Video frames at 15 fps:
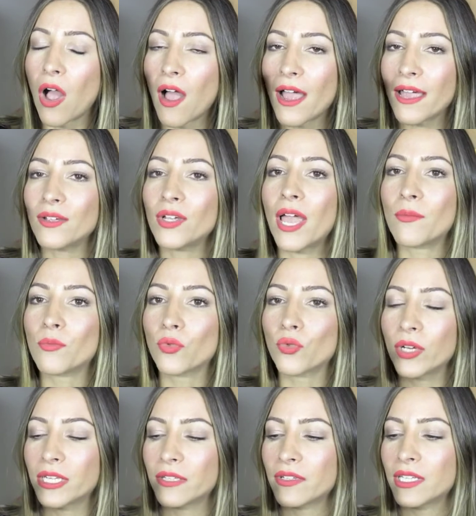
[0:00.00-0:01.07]
I am
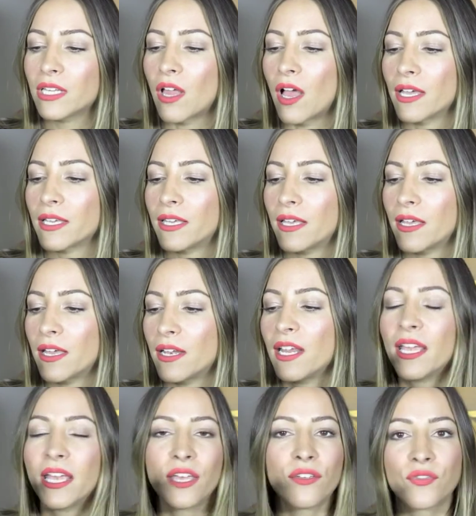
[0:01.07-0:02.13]
really, really liking it.
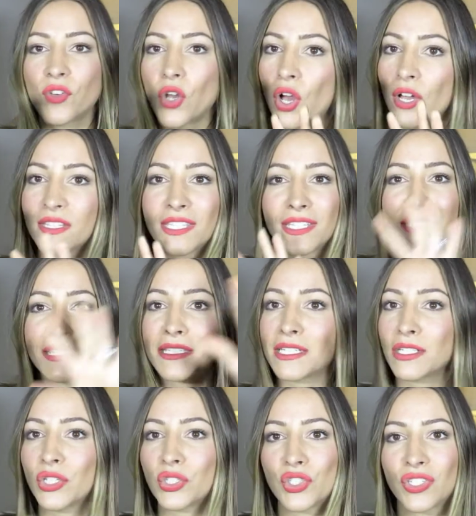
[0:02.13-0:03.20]
If not, it's
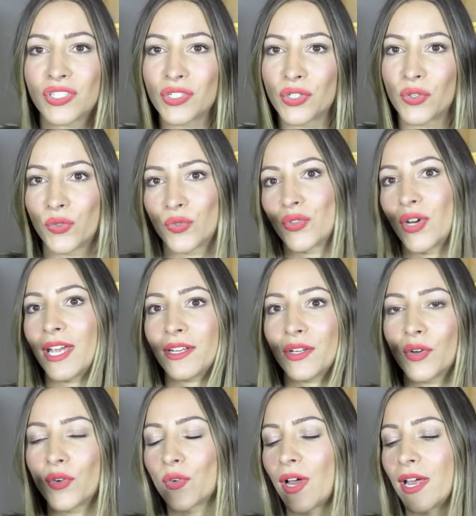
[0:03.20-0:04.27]
still just a great,
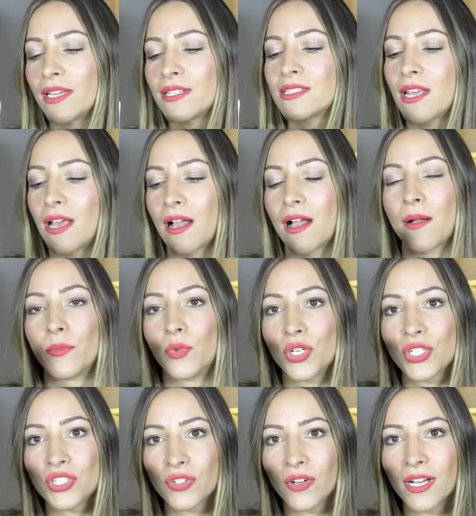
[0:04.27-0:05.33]
great uh,
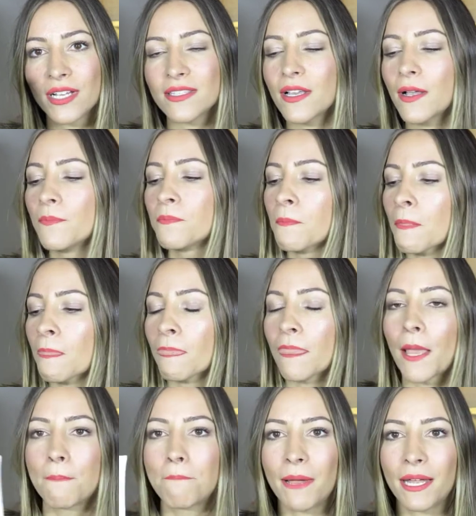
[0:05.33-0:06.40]
moisturizer.
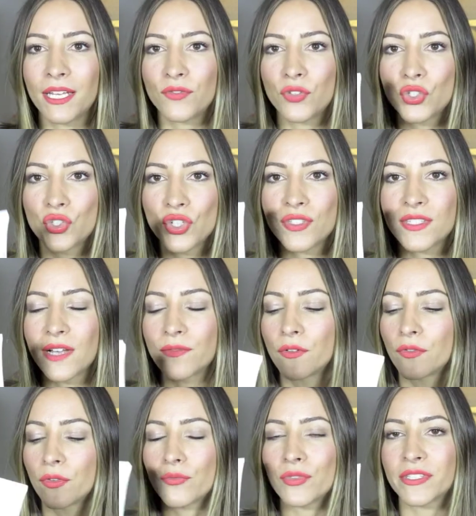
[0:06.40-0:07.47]
But if you do suffer
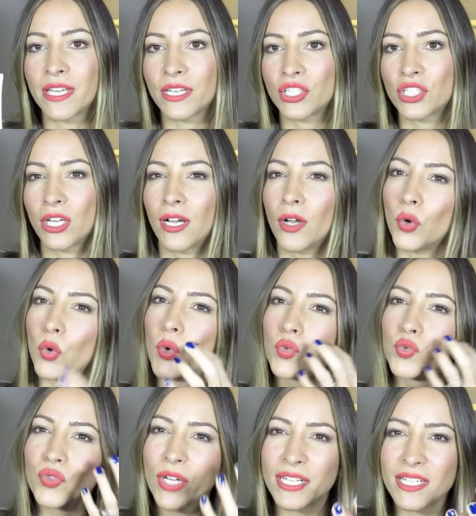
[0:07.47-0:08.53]
from rosacea
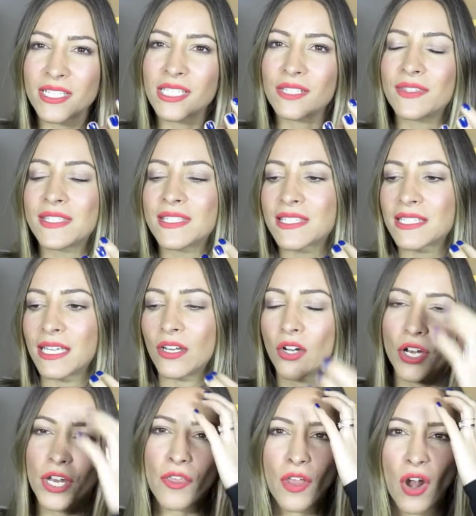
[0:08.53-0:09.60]
or redness of the skin,
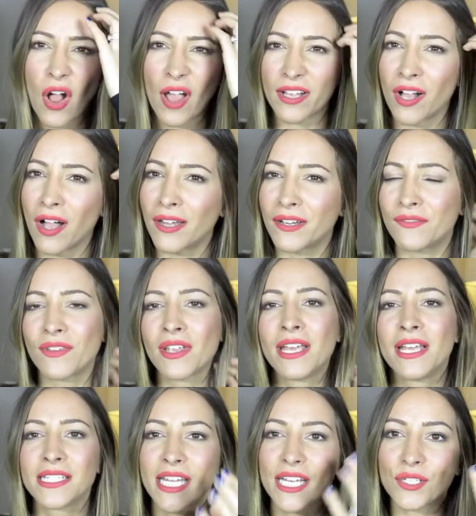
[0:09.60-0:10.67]
I know that I kind of
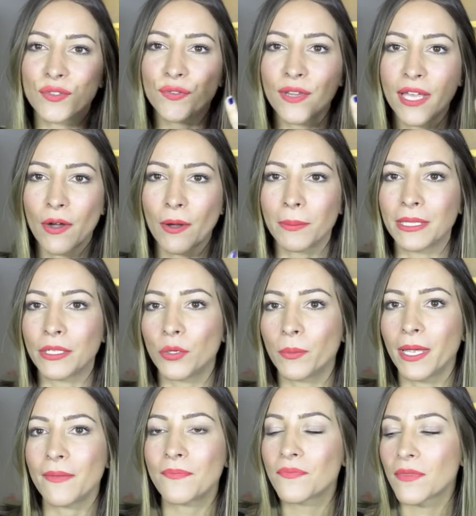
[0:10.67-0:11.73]
tend to flare up a little
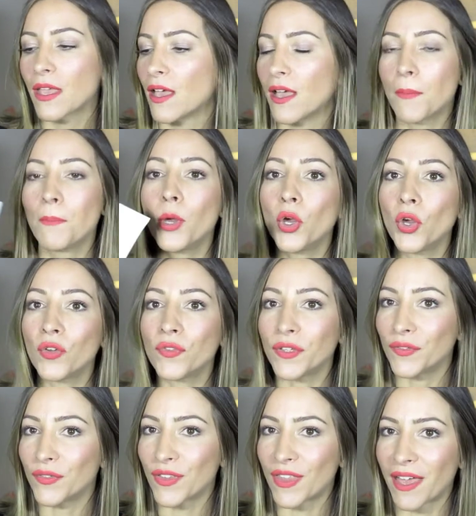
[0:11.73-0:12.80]
bit,
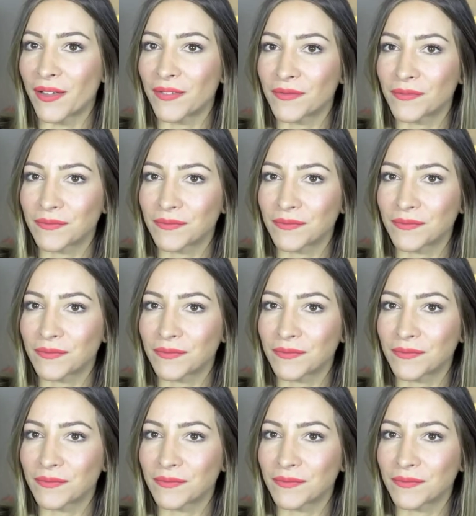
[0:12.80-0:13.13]
perfect for that.